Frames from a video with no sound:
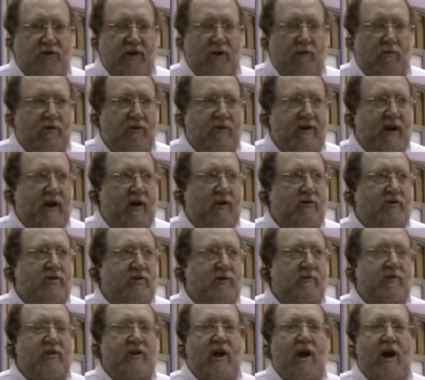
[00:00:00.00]
that were there,
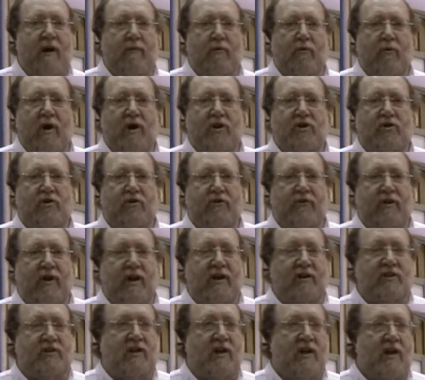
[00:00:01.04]
some of the operational
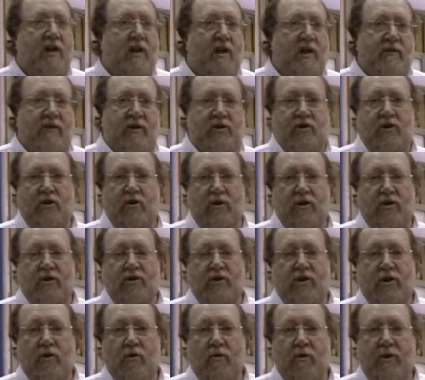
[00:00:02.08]
things that you can
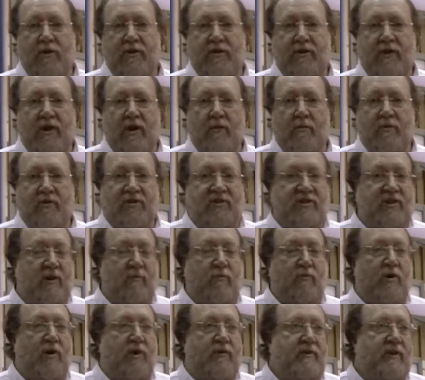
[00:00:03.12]
do with
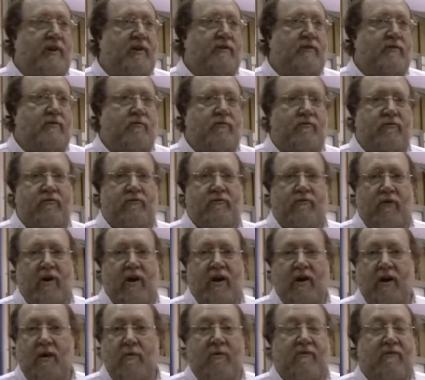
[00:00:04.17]
Zimbra that,
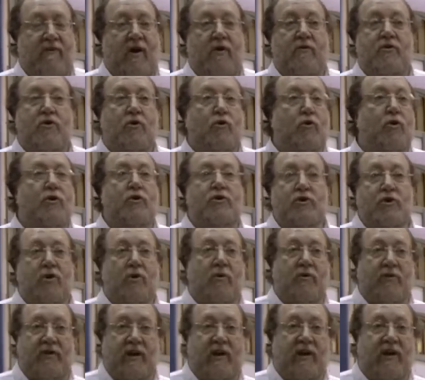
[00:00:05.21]
frankly, we found you couldn't do
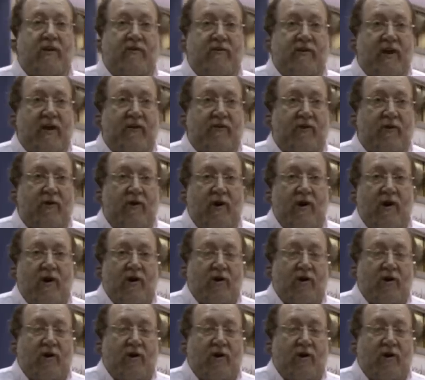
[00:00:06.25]
with any of the other